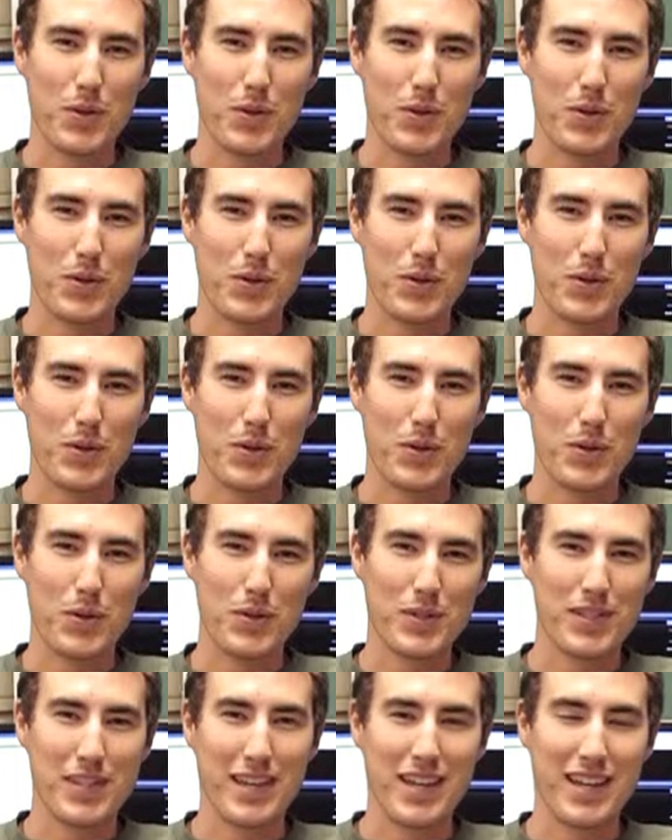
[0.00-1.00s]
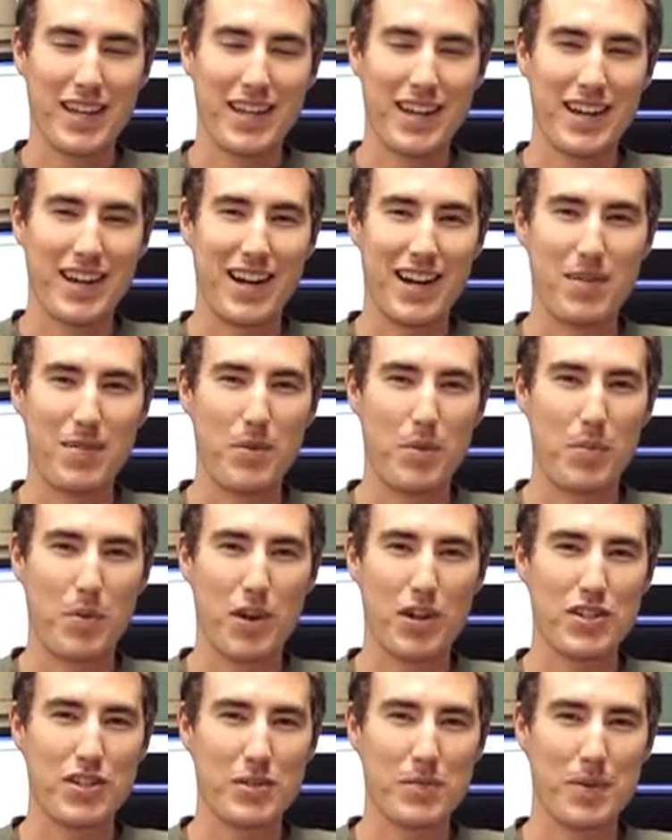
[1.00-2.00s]
name is Mitchell Bowles, and I'm the
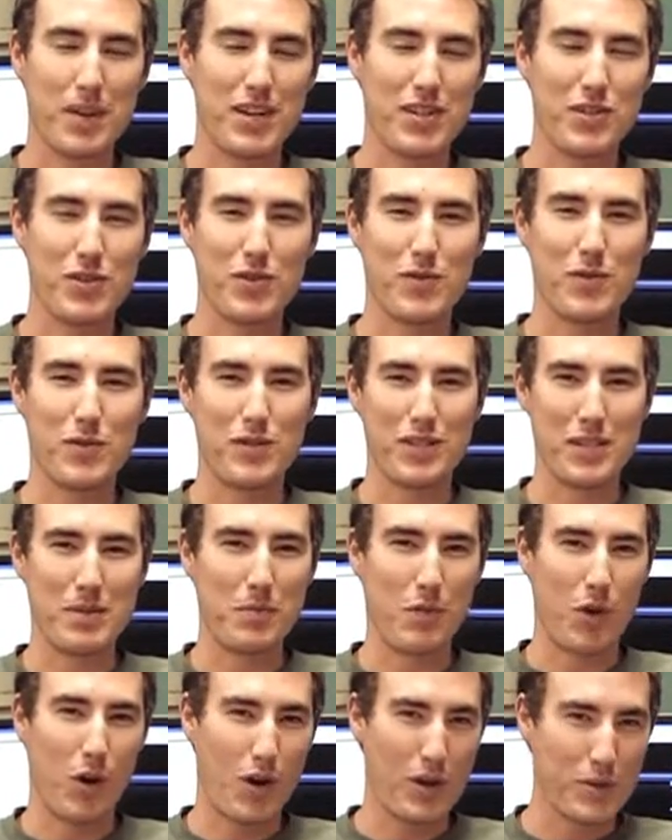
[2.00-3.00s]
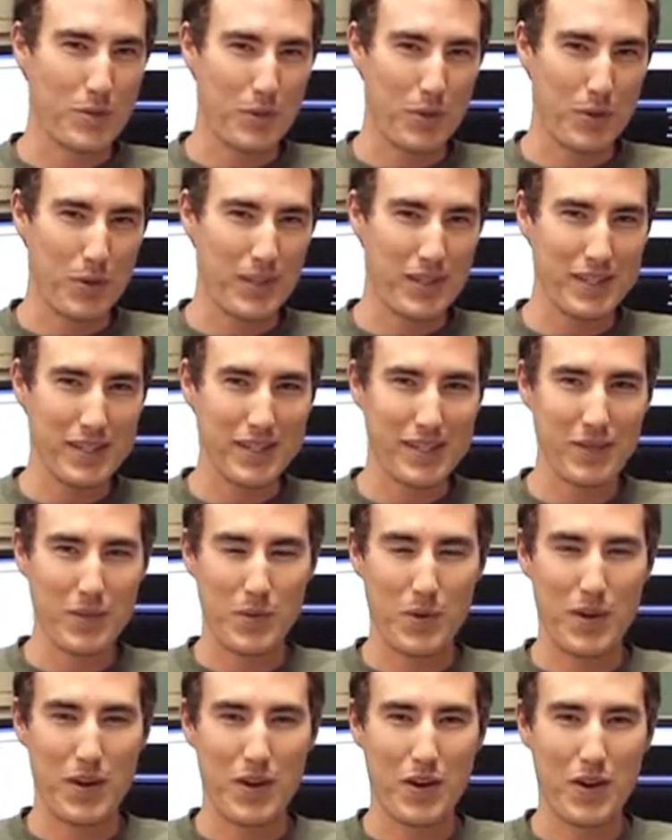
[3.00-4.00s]
project manager for Team Pointe.
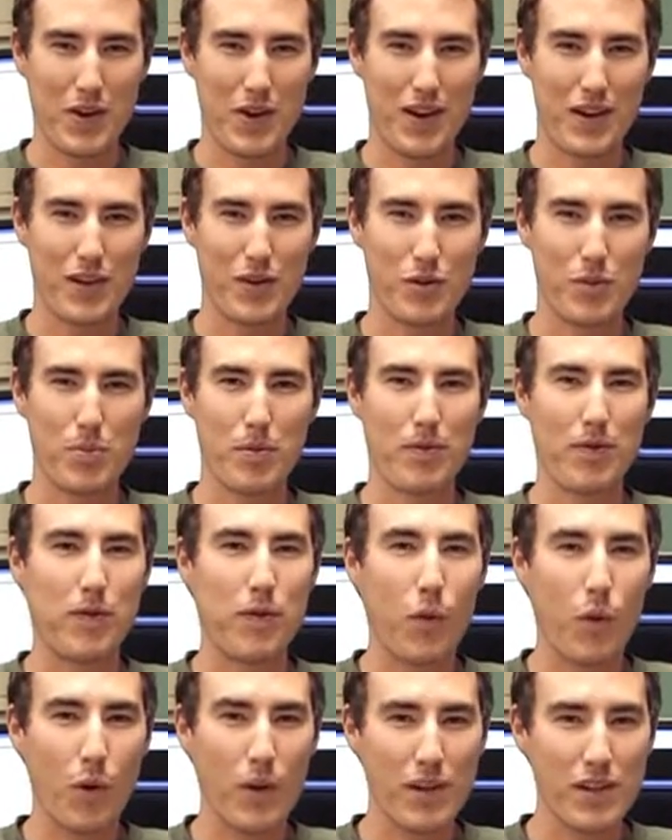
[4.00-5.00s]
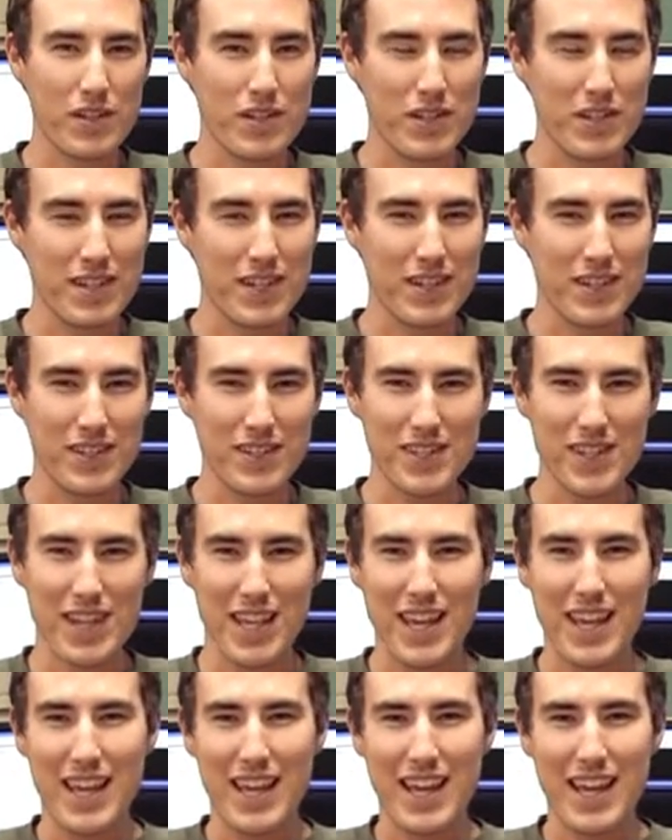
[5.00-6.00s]
We are a group of 4 engineers
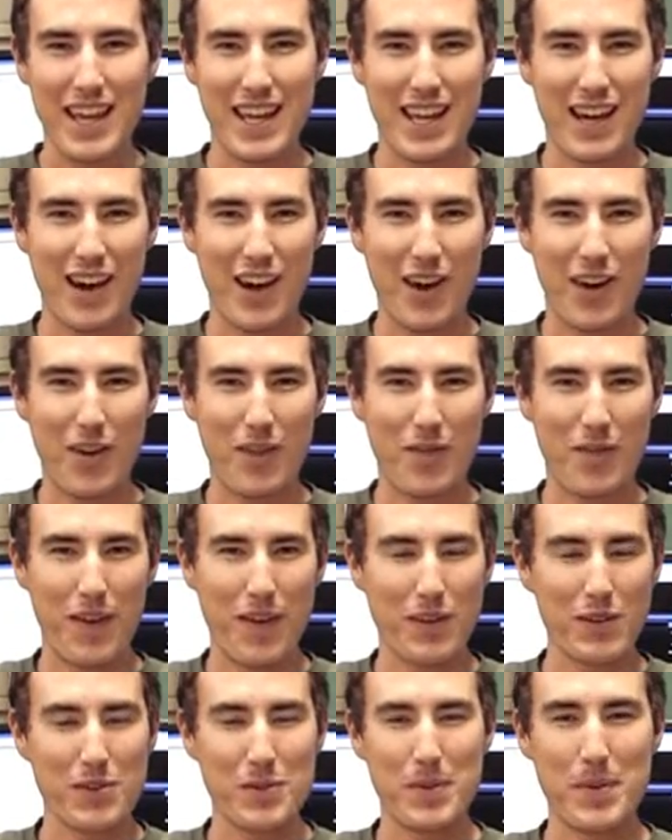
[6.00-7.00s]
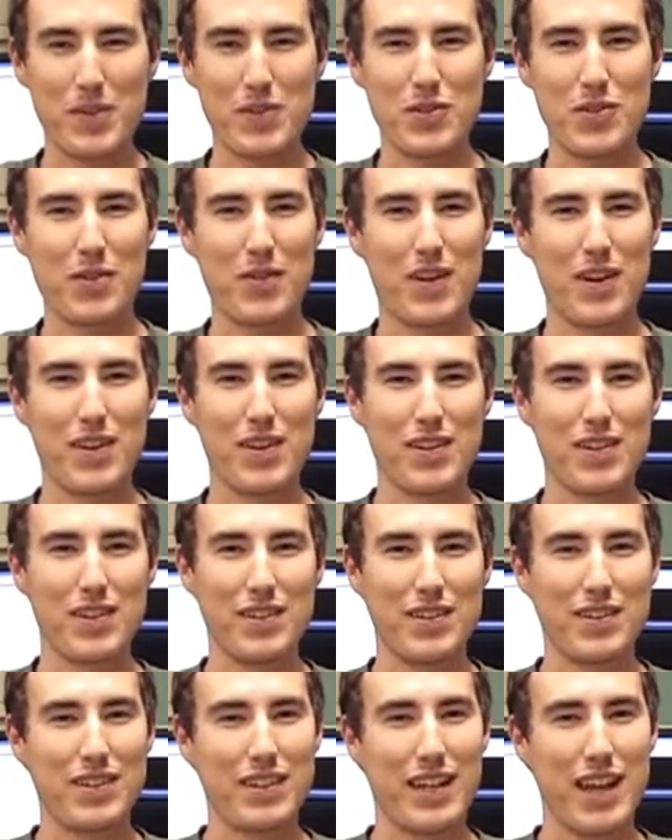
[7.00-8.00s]
in our final semester of our
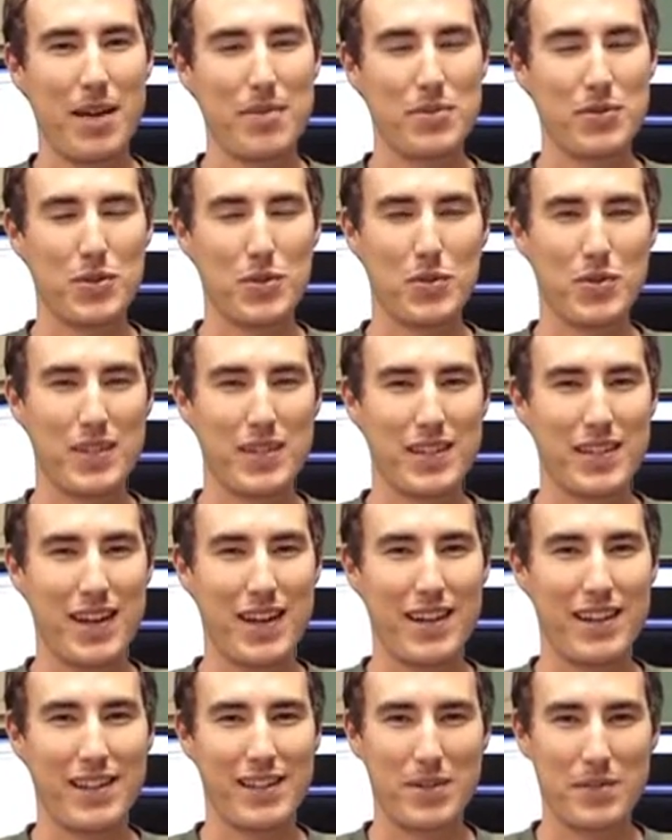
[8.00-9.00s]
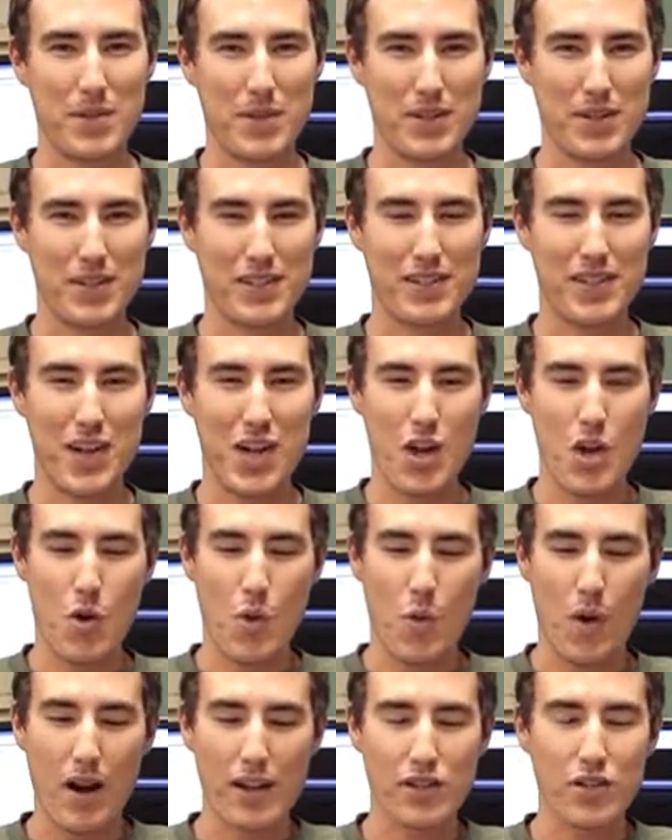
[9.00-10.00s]
capstone design experience.
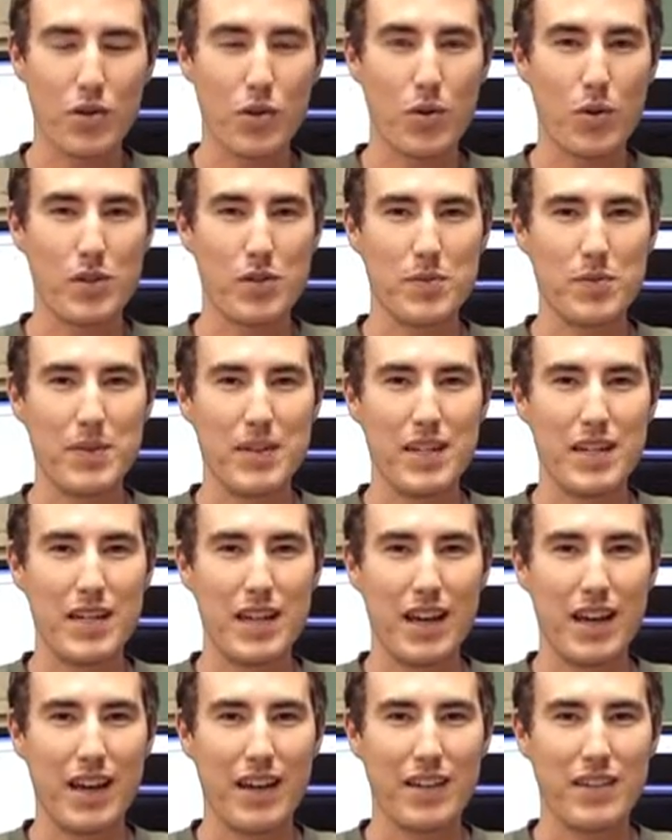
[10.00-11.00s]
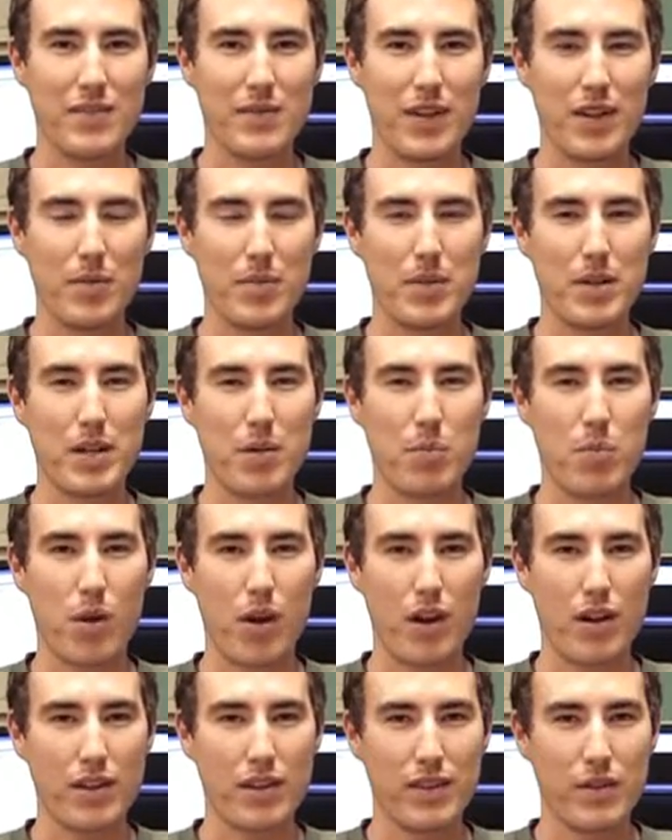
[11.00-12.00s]
We're actually going to be developing a
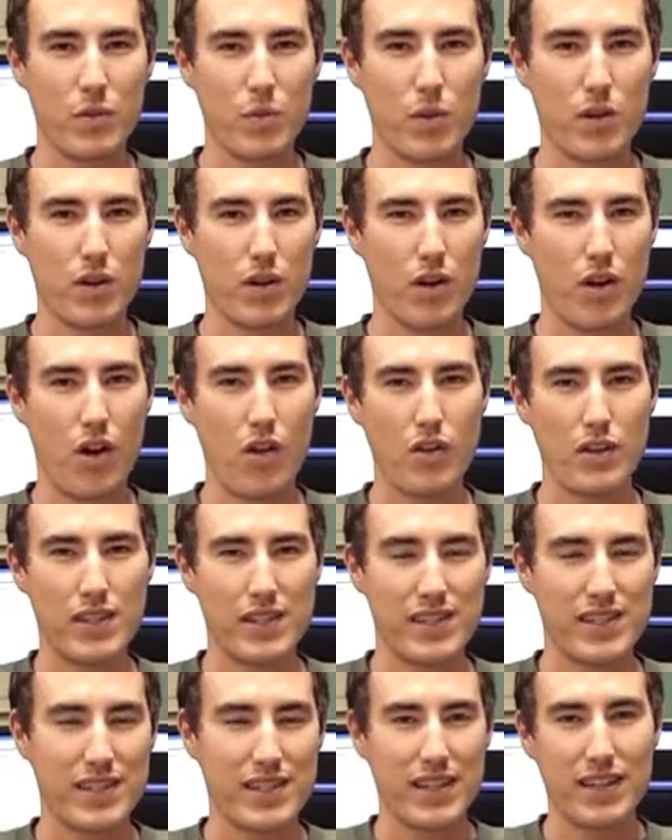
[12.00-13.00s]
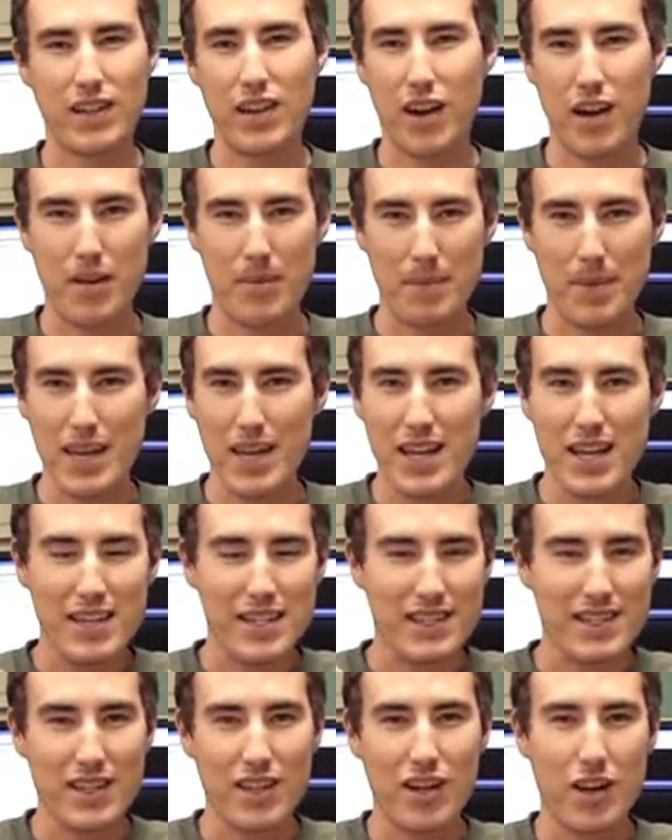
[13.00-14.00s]
product that we are calling CIGCOM.
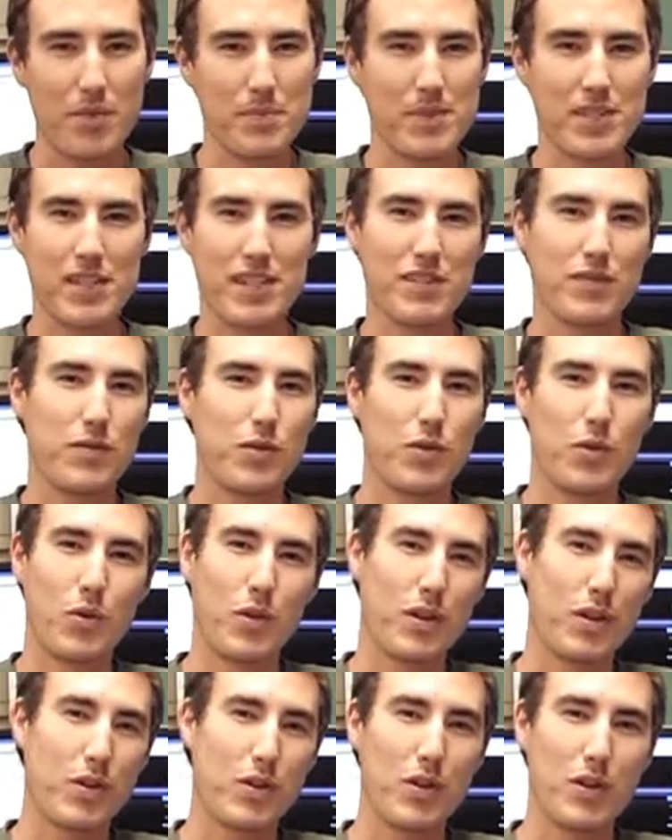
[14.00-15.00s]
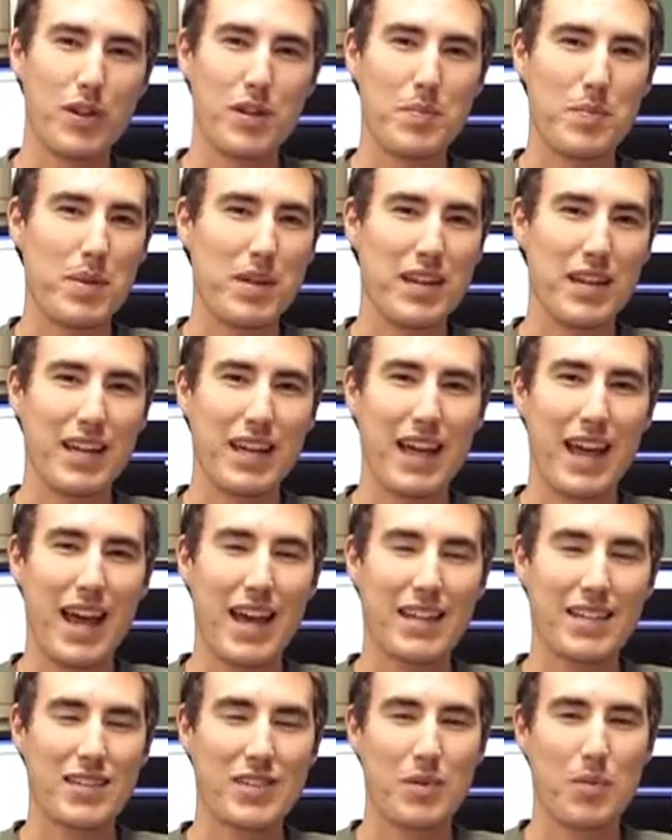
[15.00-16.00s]
CIGCOM stands for Critical Independent
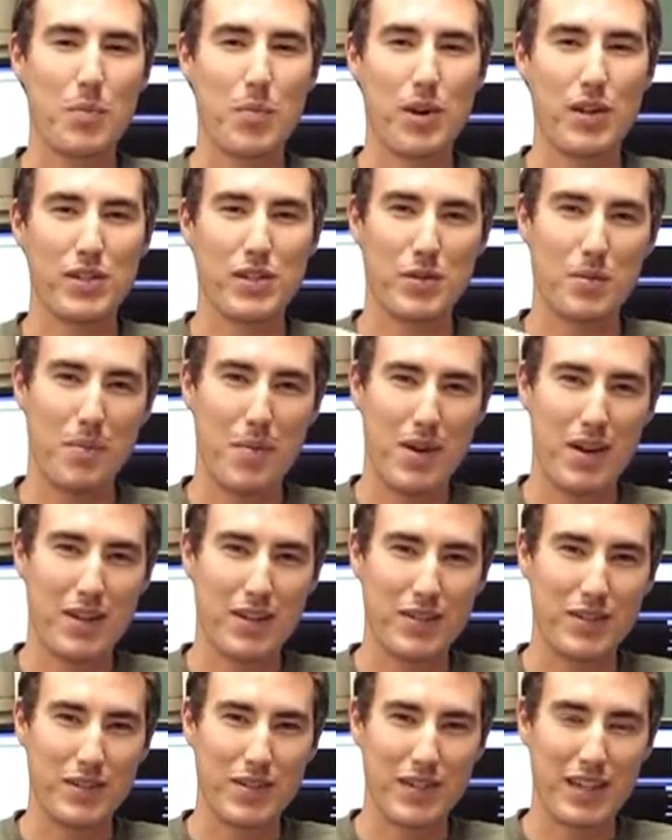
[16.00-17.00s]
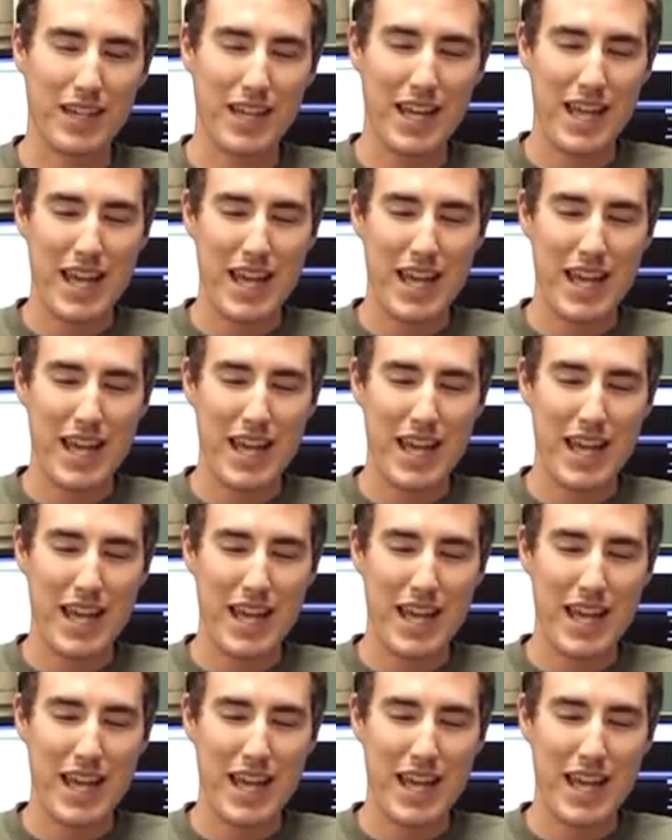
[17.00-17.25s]
Gas Compressor Monitoring.